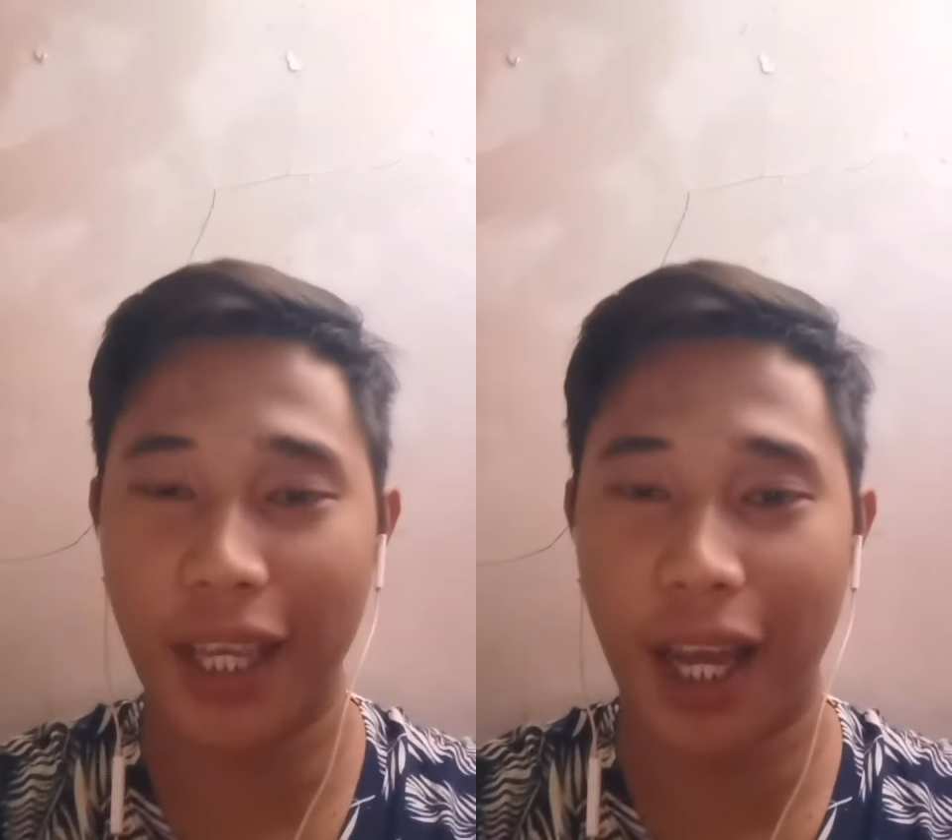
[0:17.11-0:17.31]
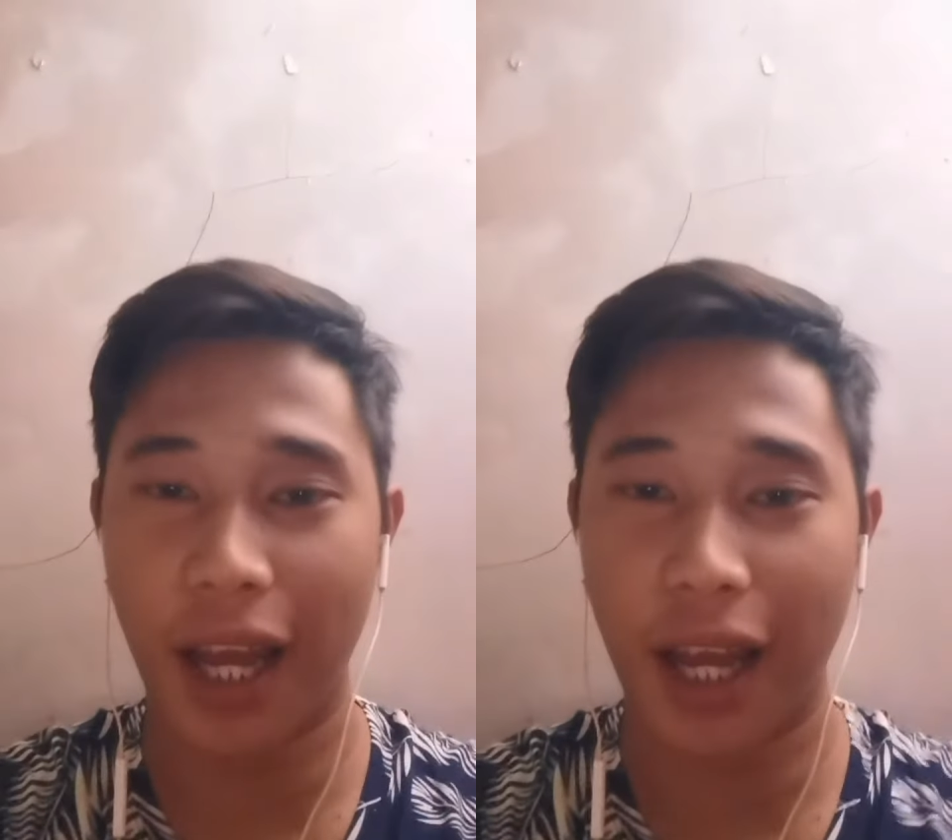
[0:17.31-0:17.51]

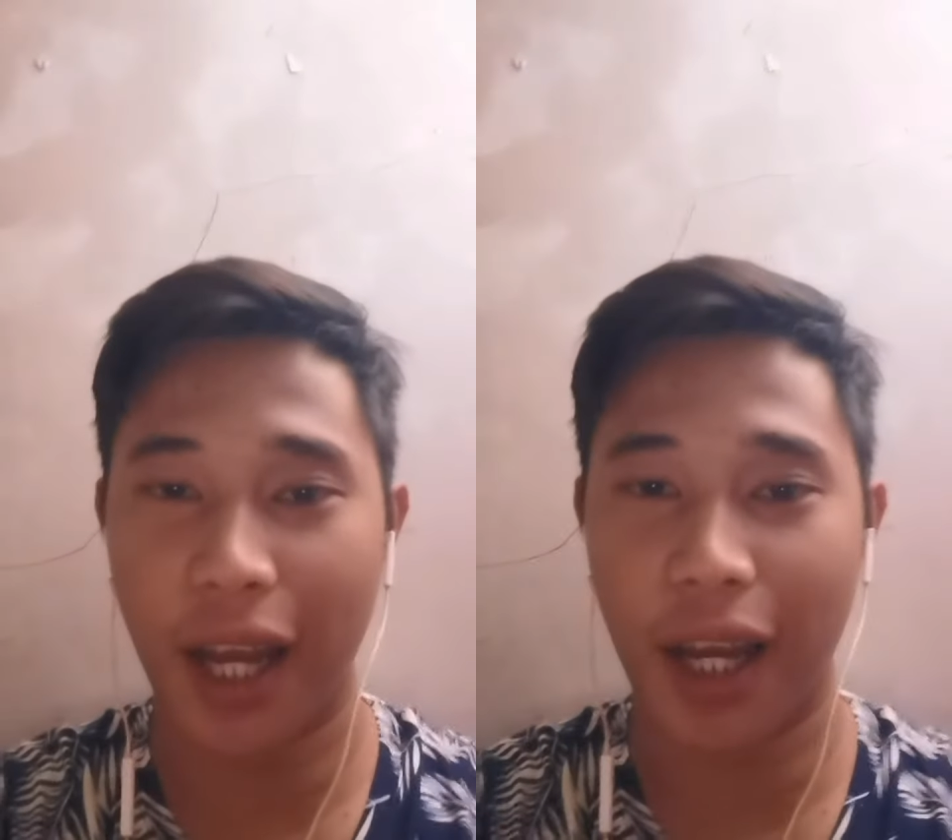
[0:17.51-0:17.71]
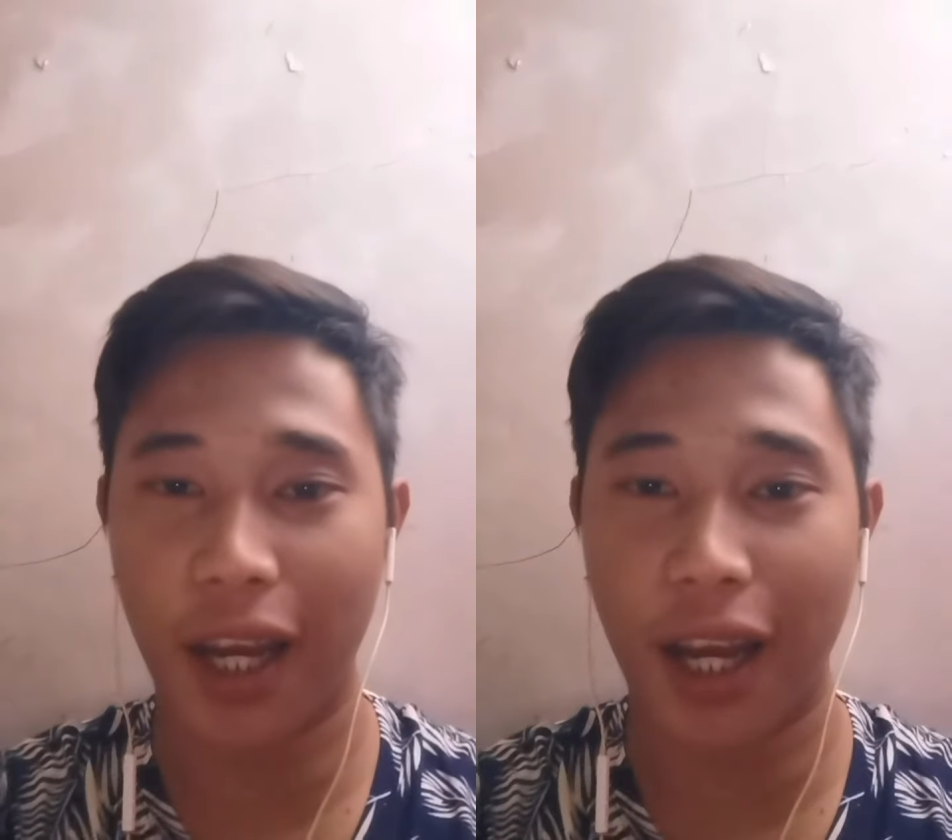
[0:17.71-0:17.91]

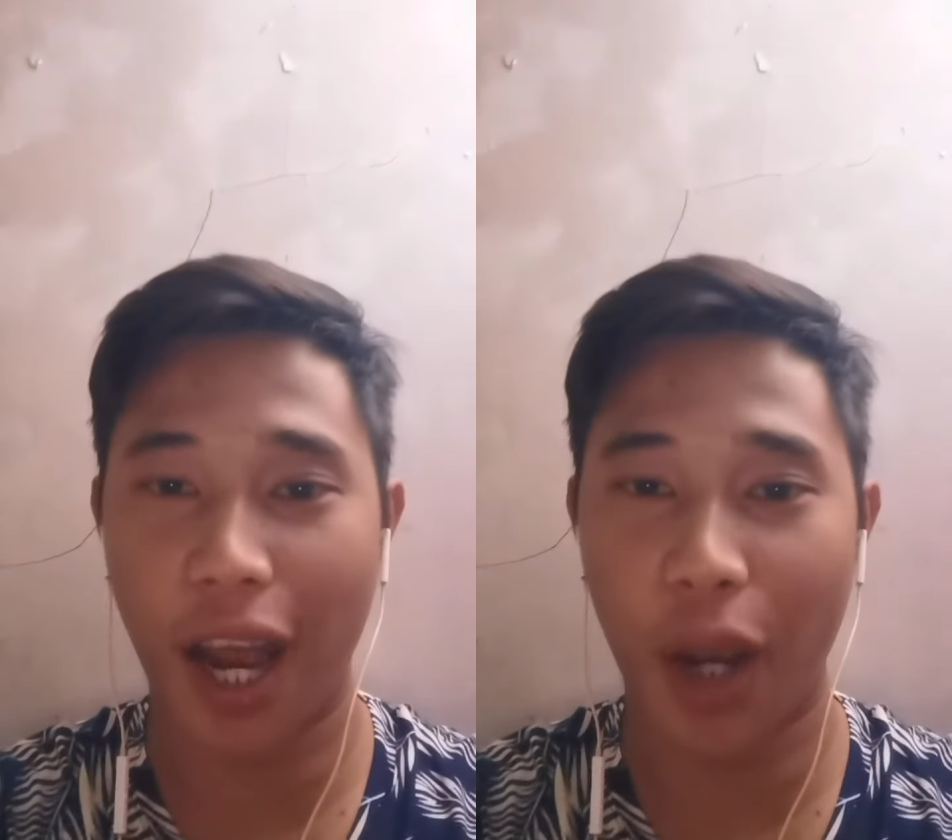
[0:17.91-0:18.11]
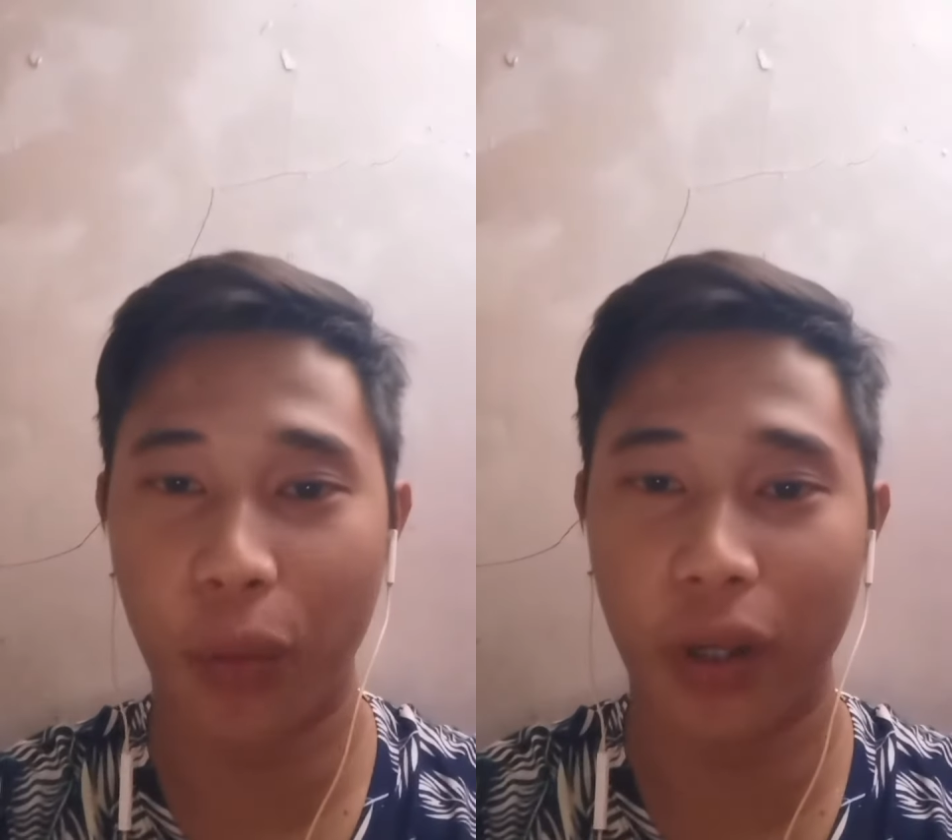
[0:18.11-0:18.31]

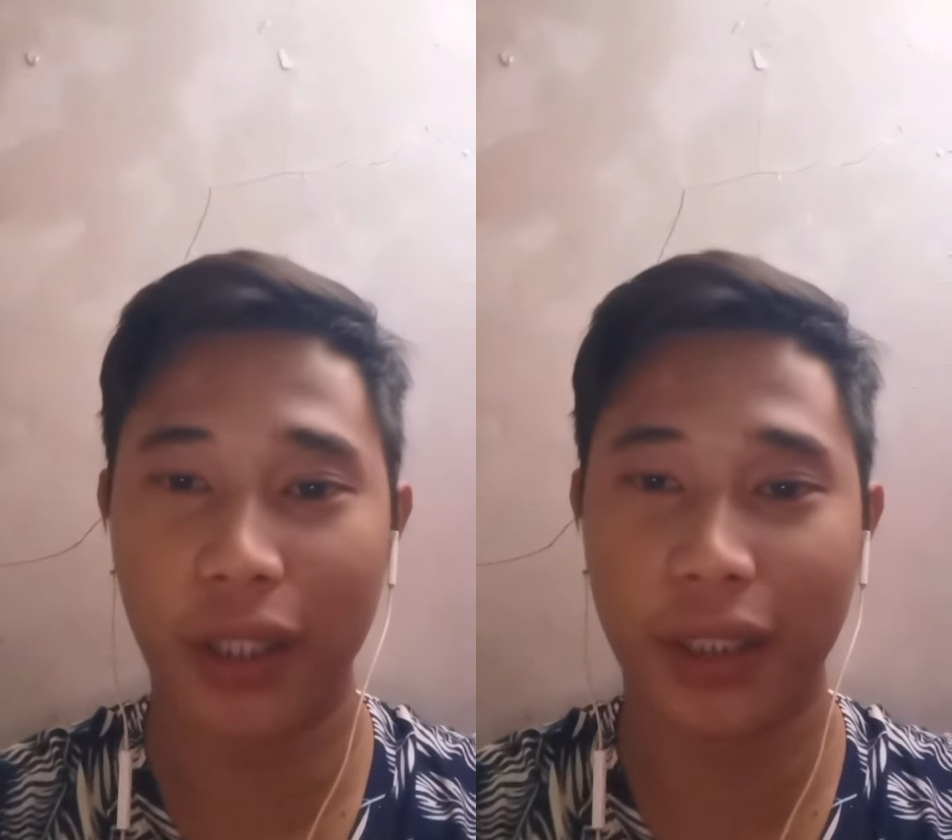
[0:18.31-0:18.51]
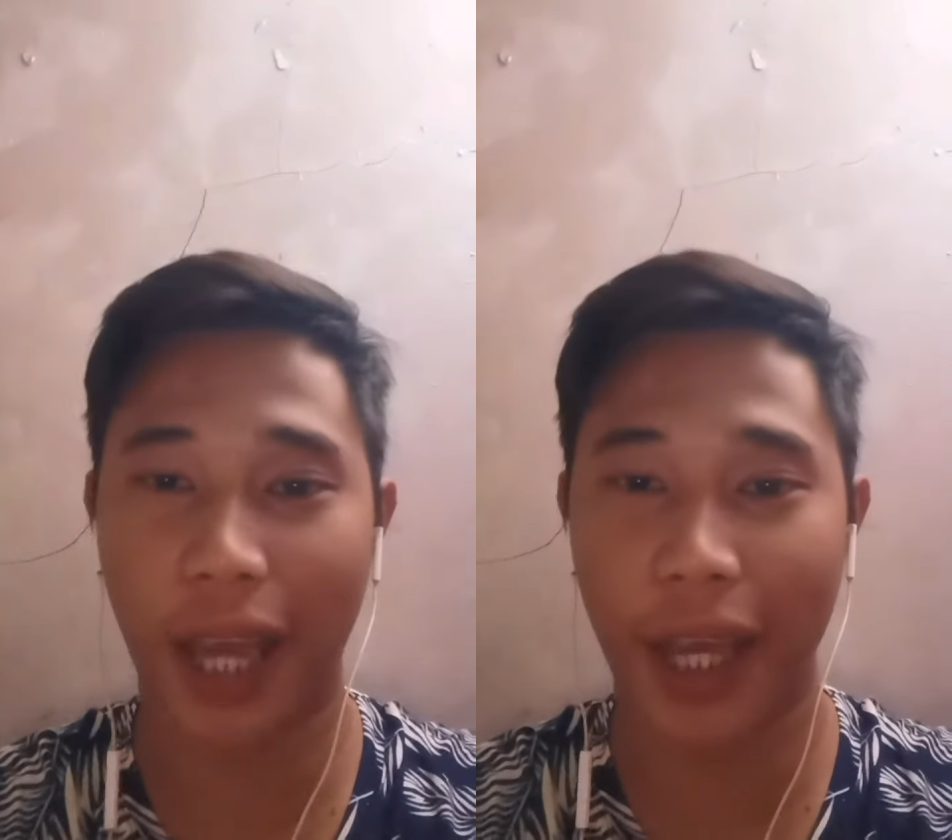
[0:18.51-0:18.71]
I
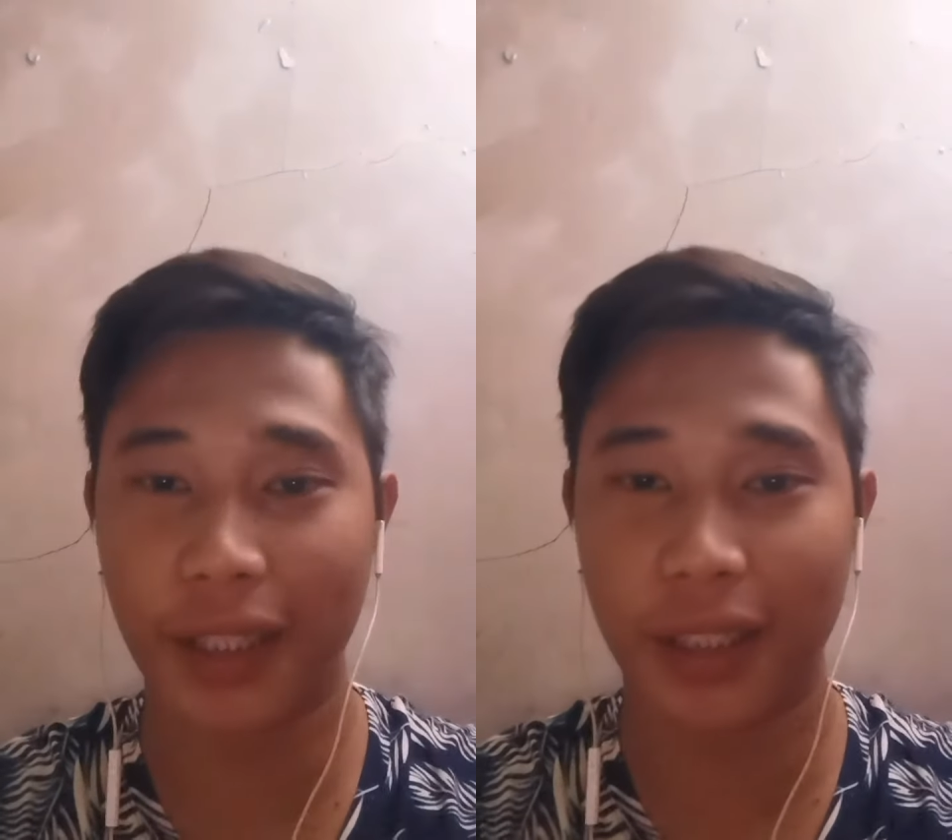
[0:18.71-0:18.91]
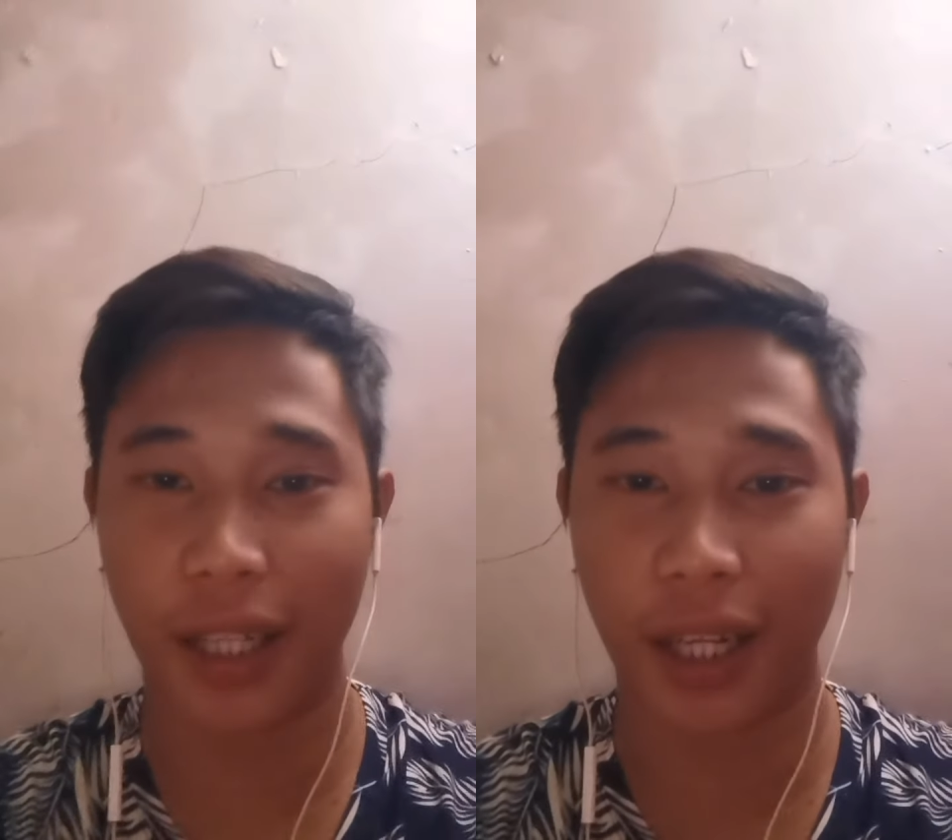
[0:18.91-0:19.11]
will
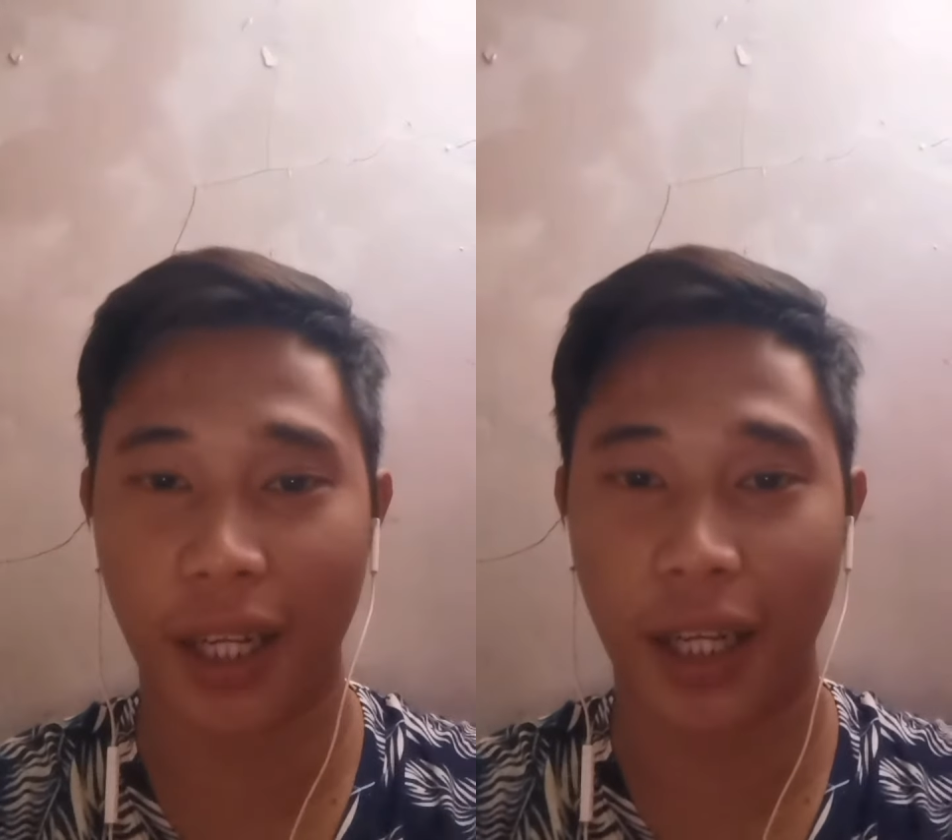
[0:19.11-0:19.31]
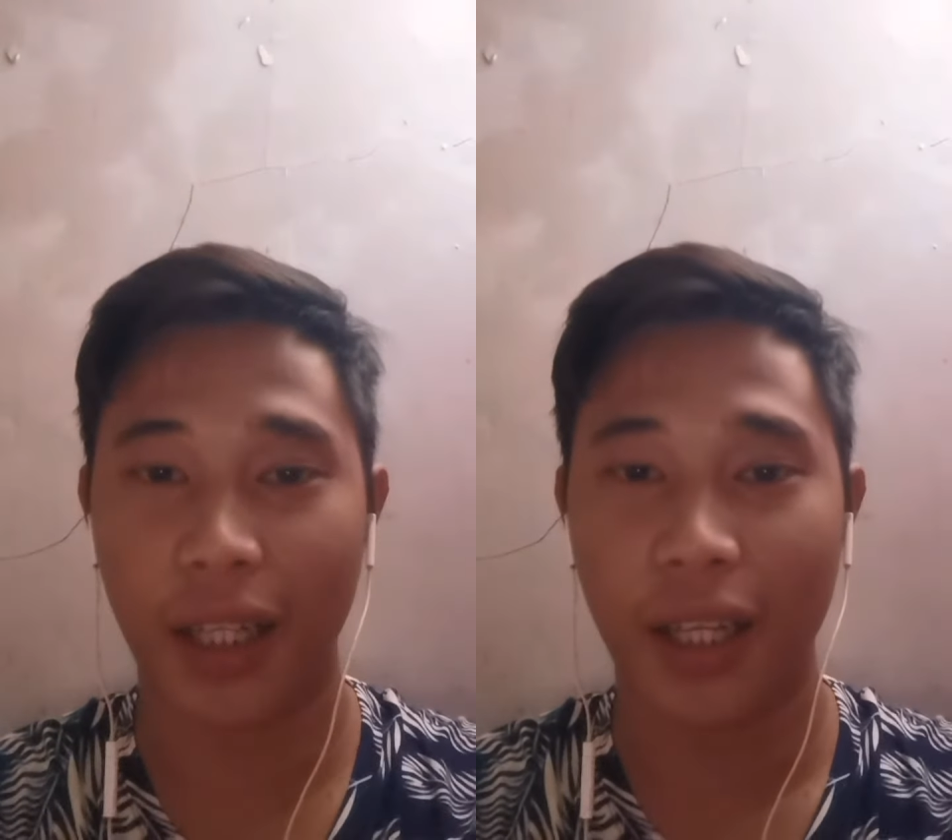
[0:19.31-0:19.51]
cite
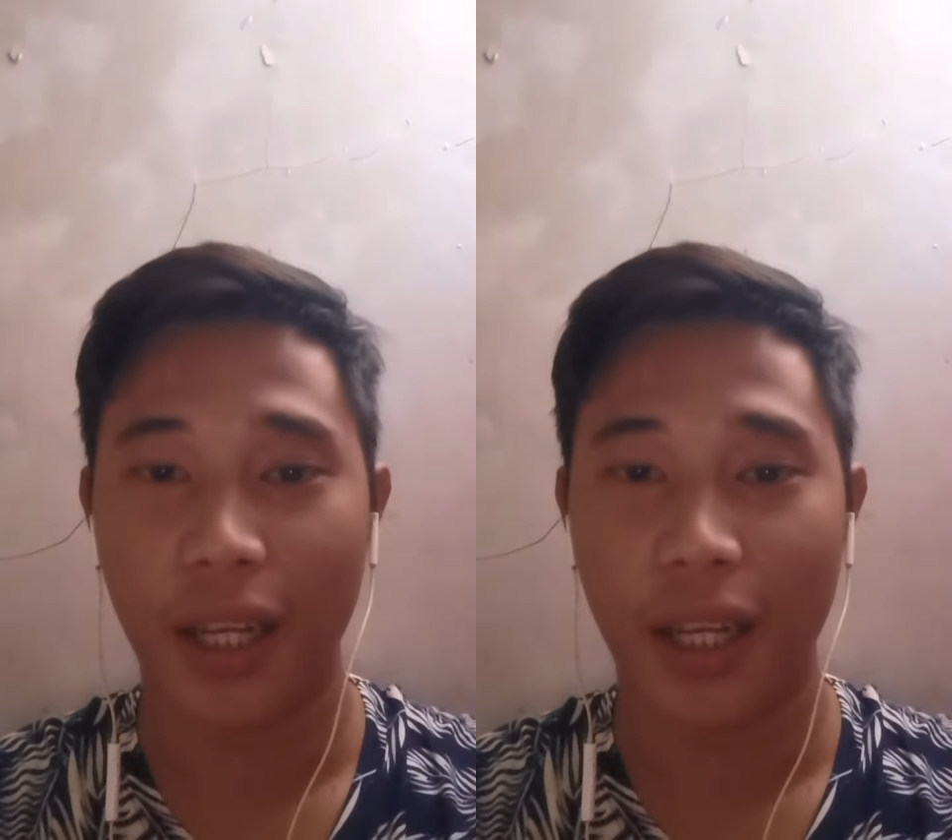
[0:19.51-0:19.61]
the